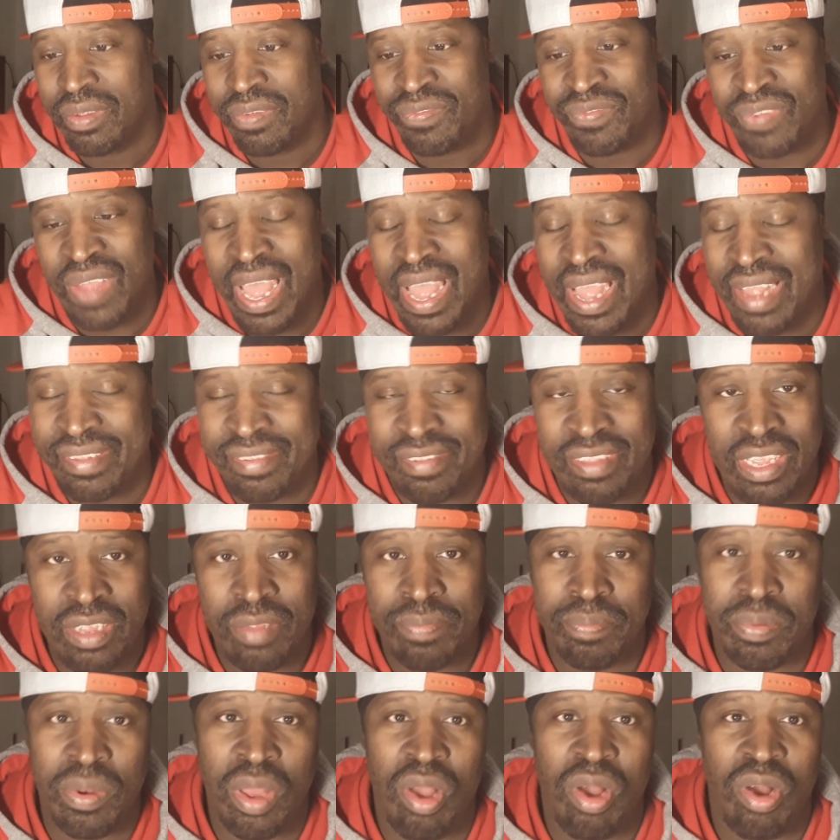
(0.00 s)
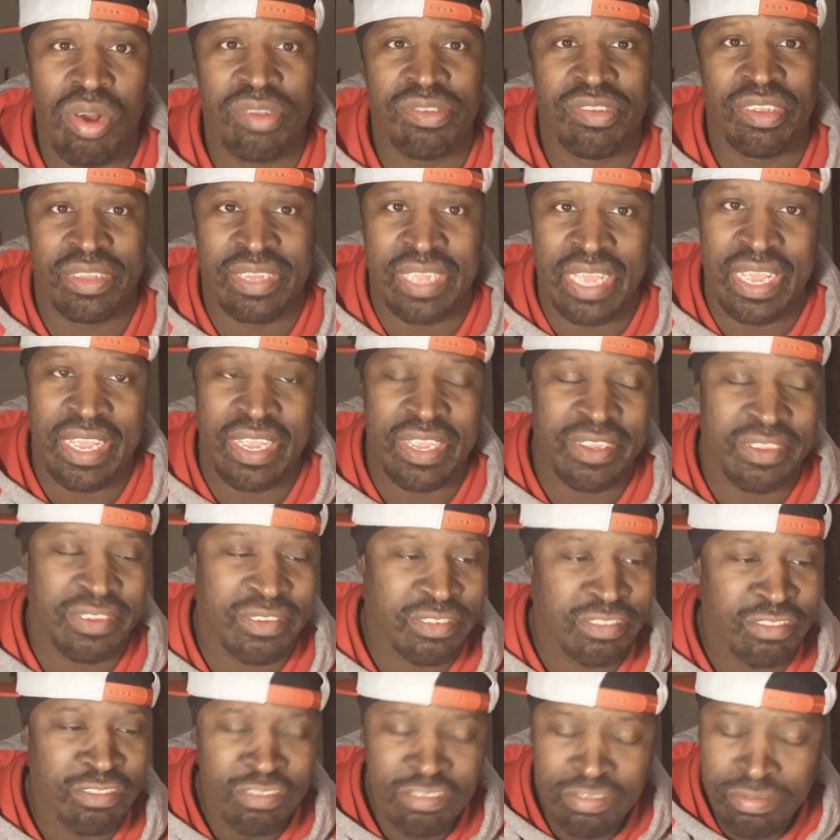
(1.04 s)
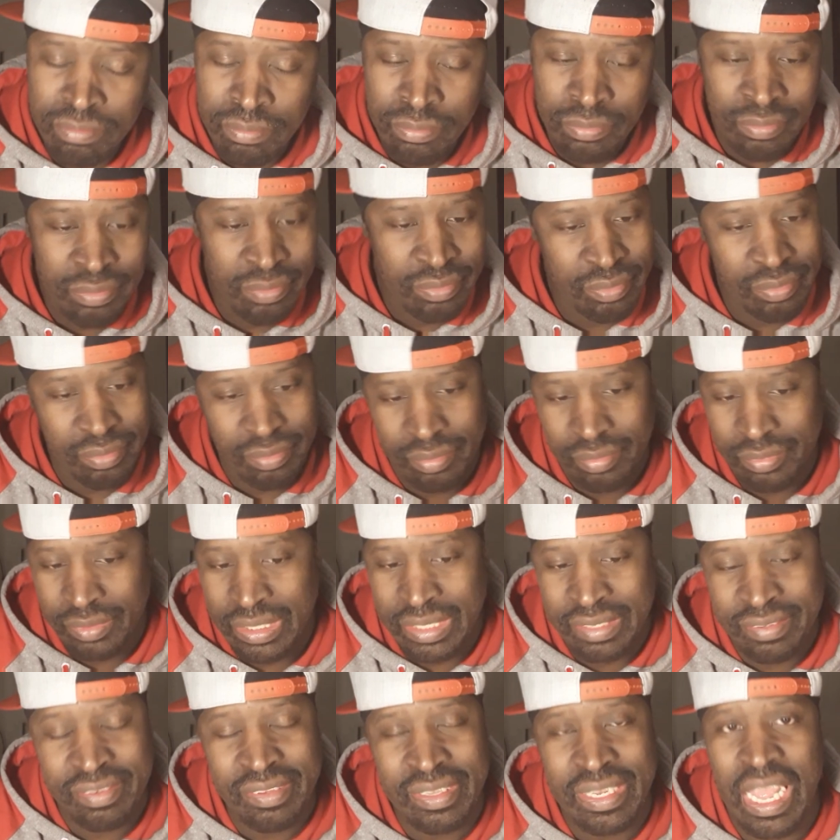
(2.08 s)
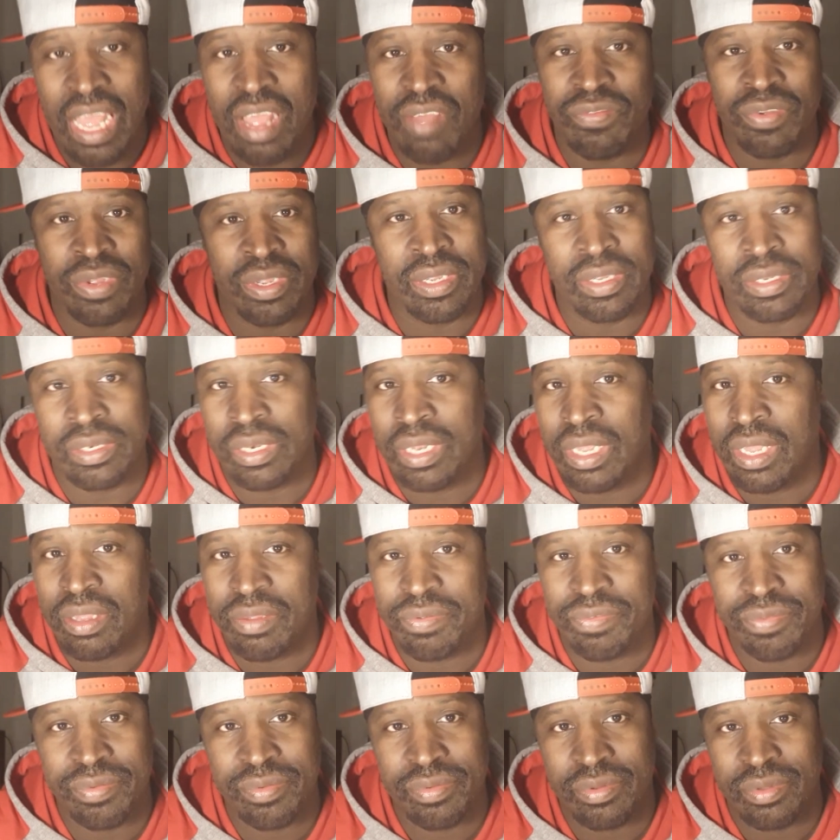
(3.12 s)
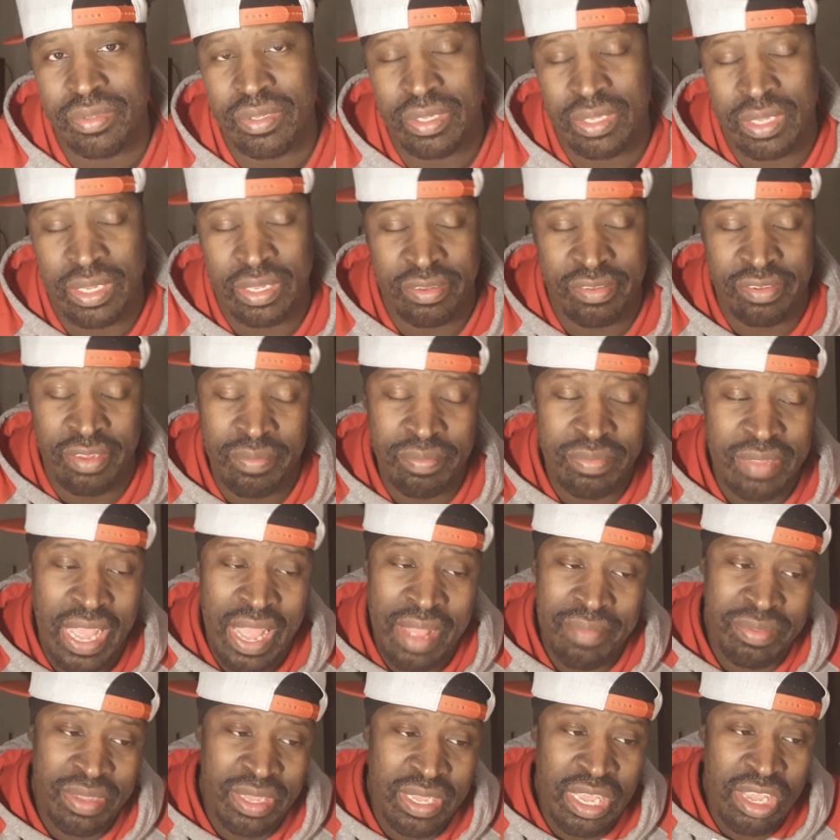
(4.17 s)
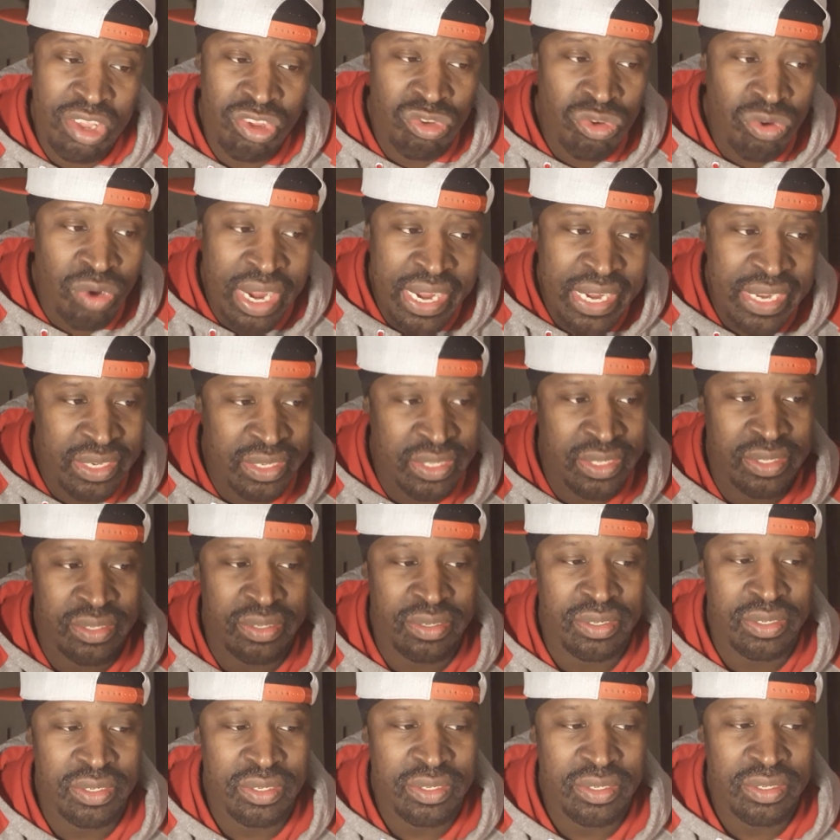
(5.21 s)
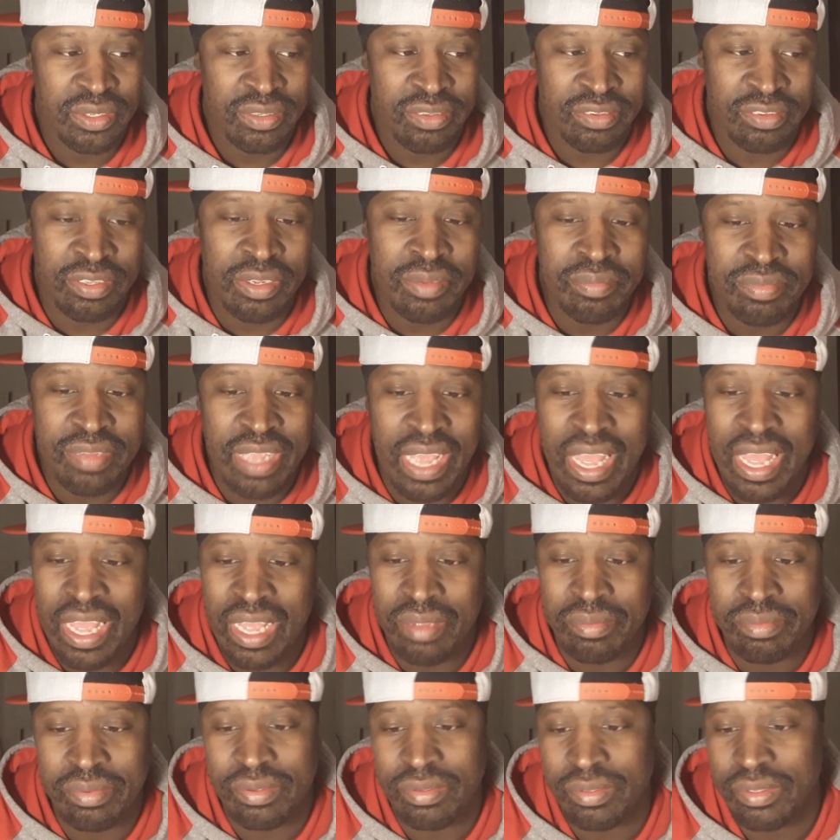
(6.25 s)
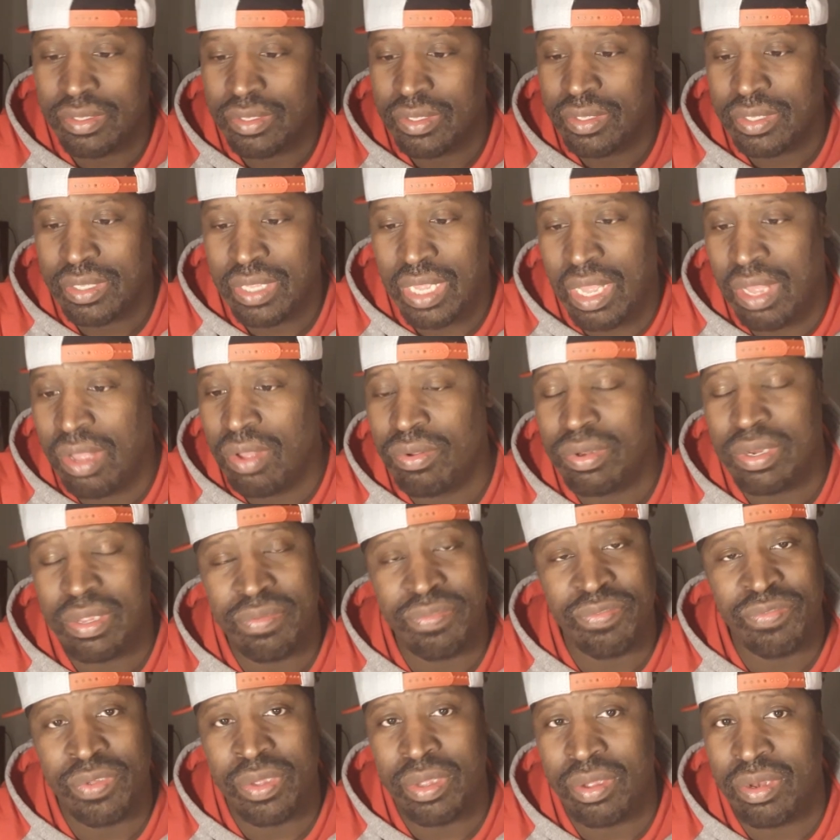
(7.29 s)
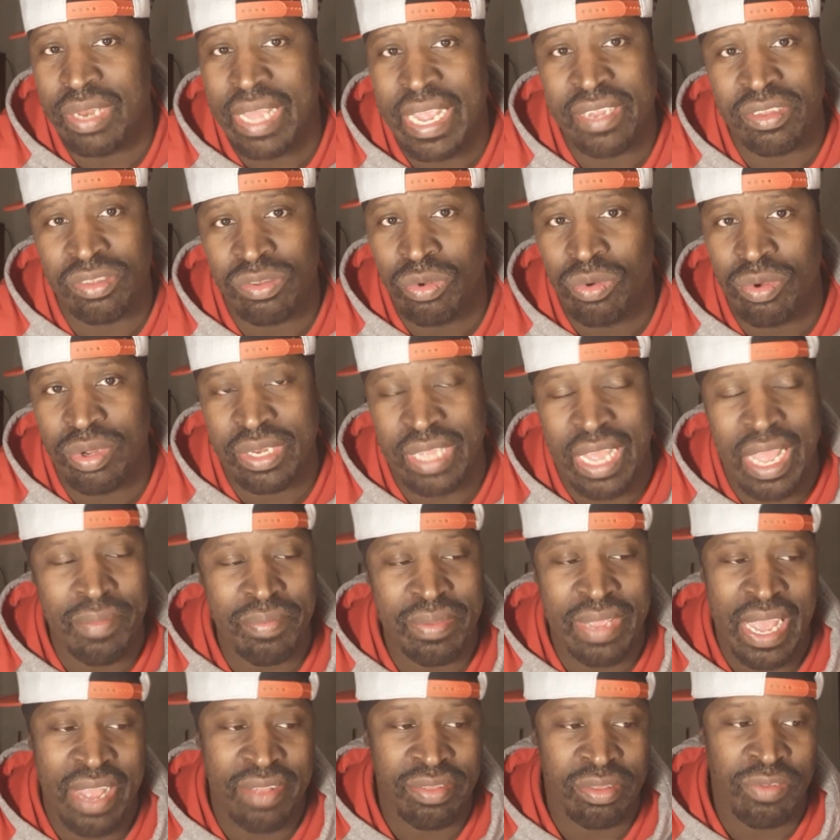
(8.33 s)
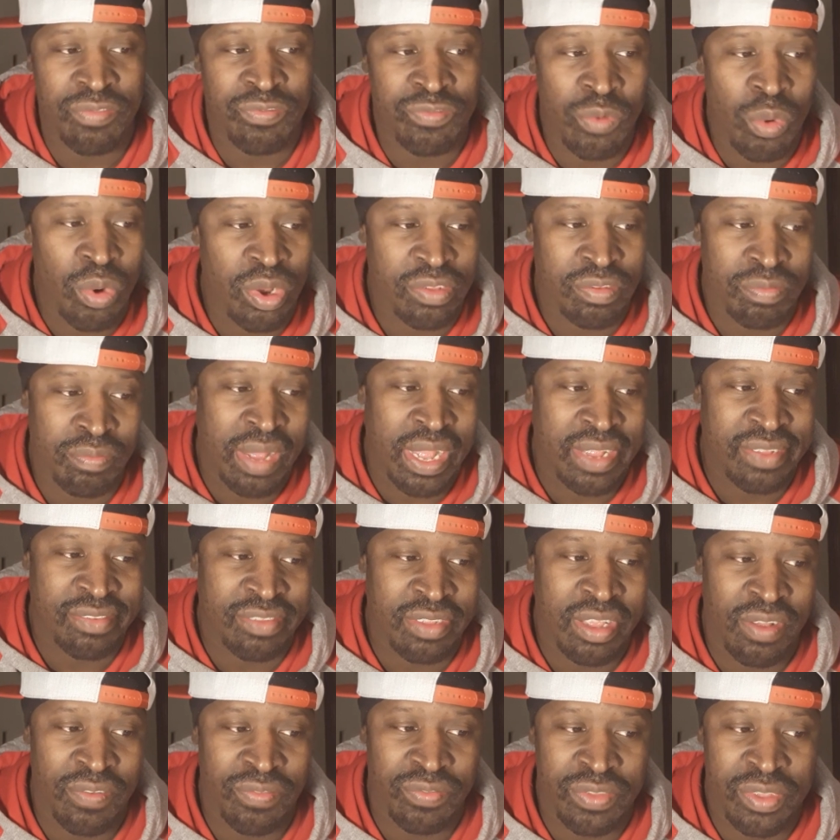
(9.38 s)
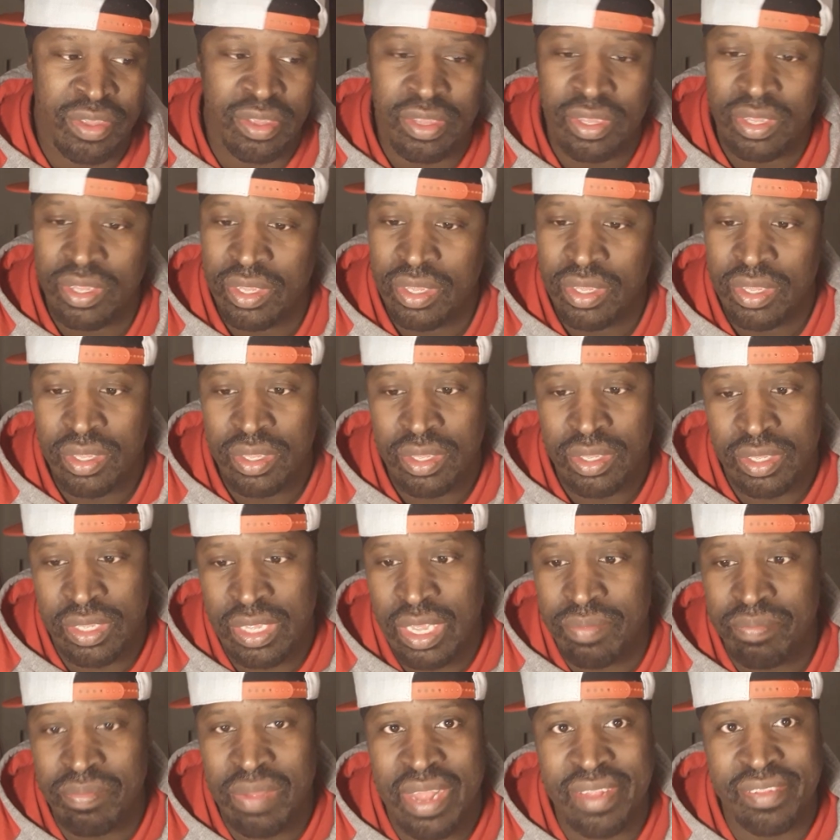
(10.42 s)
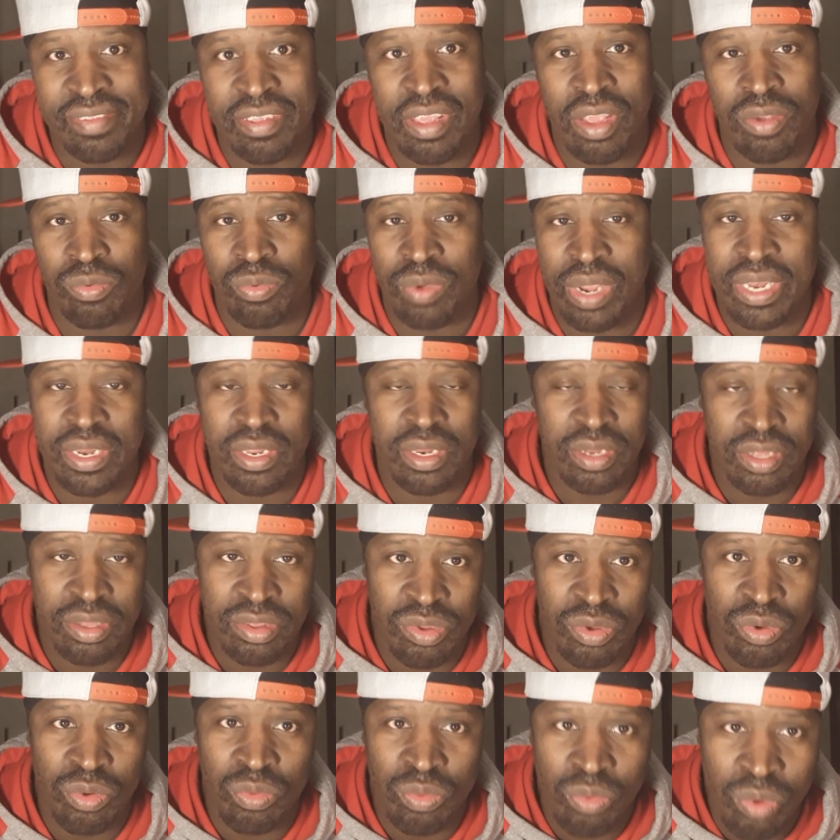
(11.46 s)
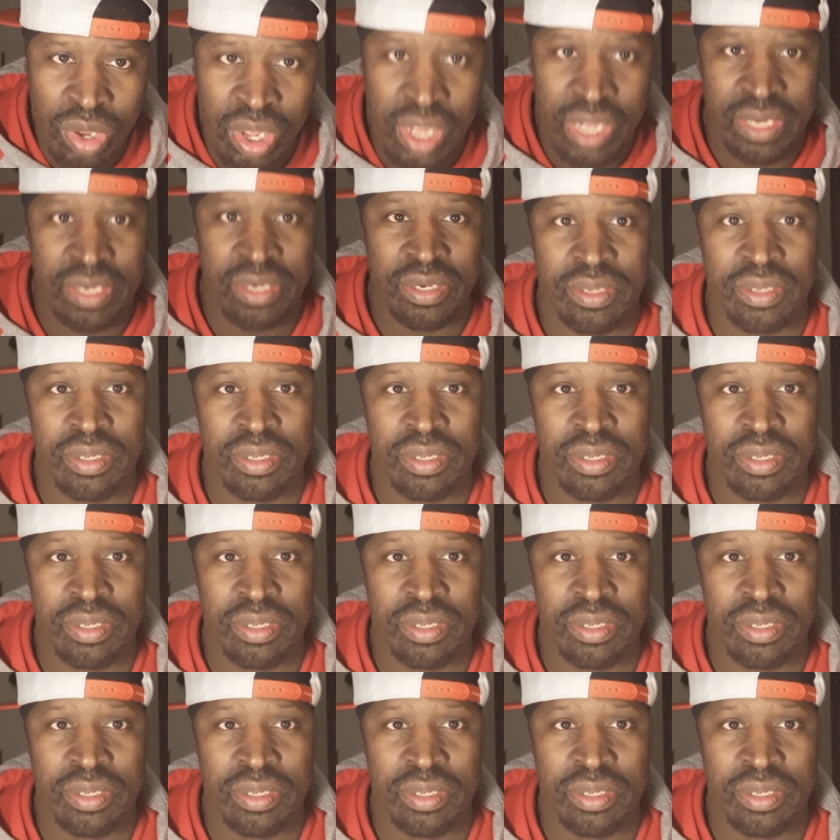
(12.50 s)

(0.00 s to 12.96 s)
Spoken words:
5-6 blogs a day. It's never enough. And sometimes it get draining. Sometimes I don't even feel like doing it. I be having to force myself to get myself ready to do one.